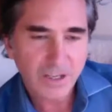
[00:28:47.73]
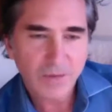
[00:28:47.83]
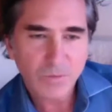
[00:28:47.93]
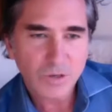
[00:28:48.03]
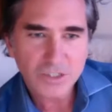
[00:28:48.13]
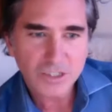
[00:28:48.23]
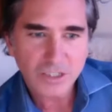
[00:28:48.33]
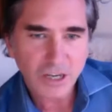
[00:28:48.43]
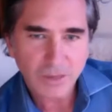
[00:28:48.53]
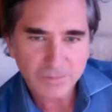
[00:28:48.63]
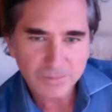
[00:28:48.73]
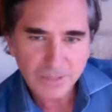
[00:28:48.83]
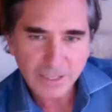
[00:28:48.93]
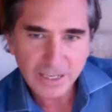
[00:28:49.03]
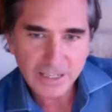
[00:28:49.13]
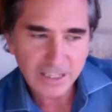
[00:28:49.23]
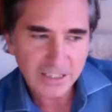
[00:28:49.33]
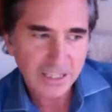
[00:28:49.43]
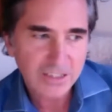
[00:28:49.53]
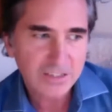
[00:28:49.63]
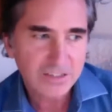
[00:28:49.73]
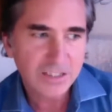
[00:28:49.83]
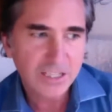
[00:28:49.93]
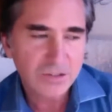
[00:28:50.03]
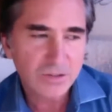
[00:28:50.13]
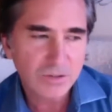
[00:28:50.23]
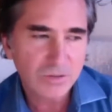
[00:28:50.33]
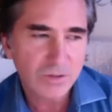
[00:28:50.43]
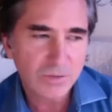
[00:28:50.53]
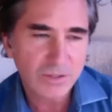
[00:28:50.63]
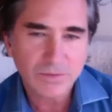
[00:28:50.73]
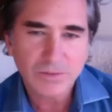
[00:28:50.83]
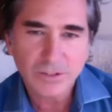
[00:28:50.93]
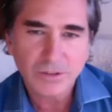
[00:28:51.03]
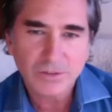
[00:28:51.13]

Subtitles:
what's to come. And I think that's sort of what we do.